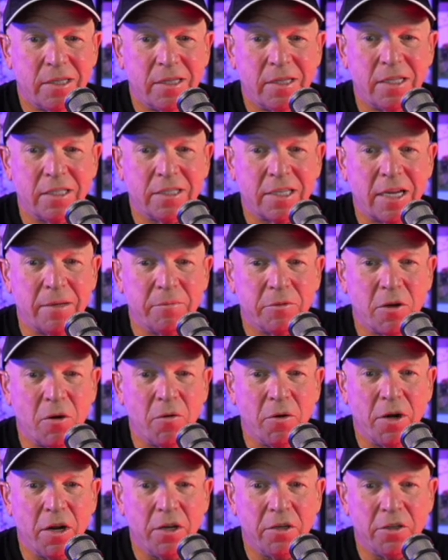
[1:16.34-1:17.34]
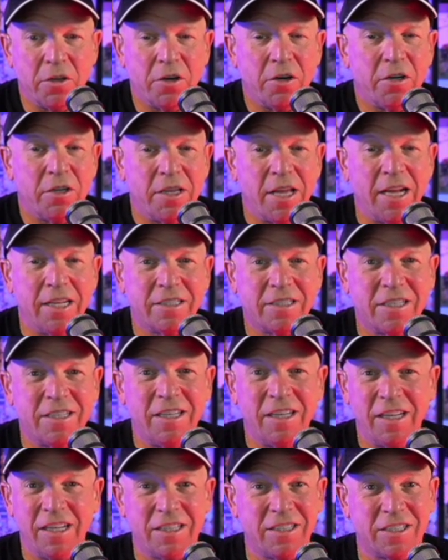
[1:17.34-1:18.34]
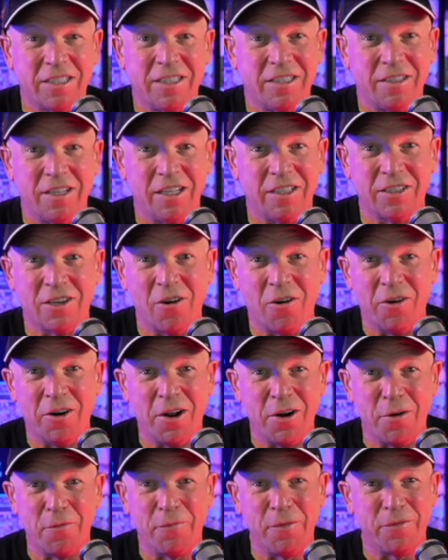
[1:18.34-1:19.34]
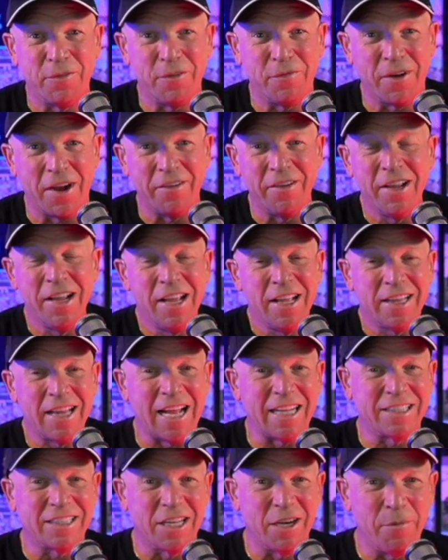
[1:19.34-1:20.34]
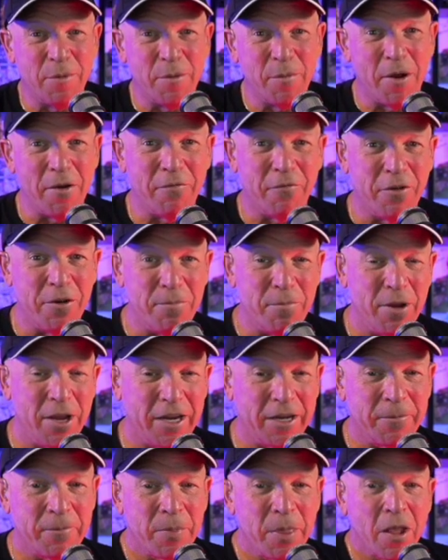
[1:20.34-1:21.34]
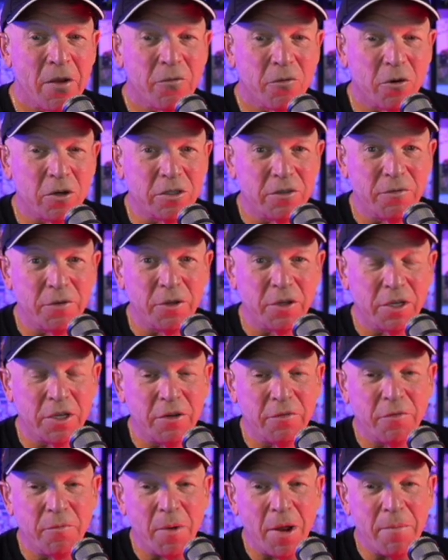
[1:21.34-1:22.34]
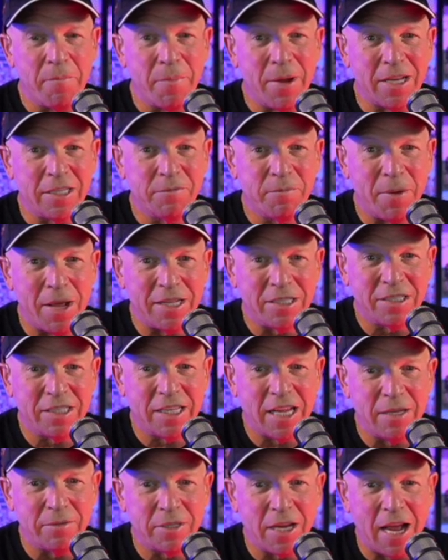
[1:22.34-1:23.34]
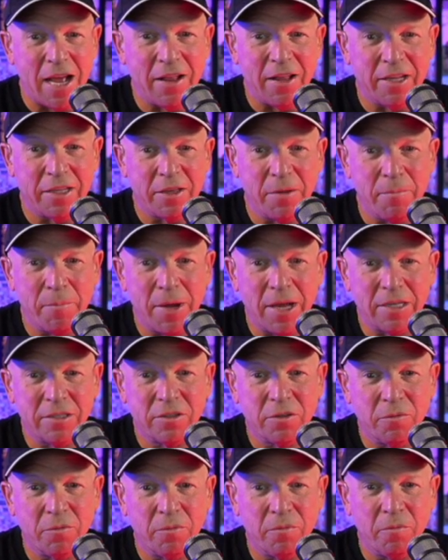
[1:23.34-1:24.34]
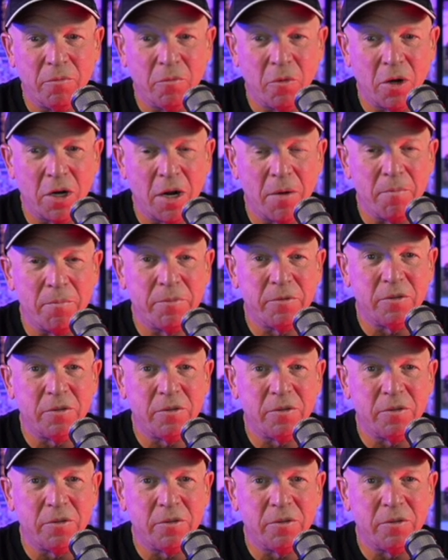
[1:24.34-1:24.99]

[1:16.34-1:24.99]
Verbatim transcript: This game's going under. It's going under 55. That's going to be my free pick. Of course, if you're looking for my best bets, the games I like the best, the one I'm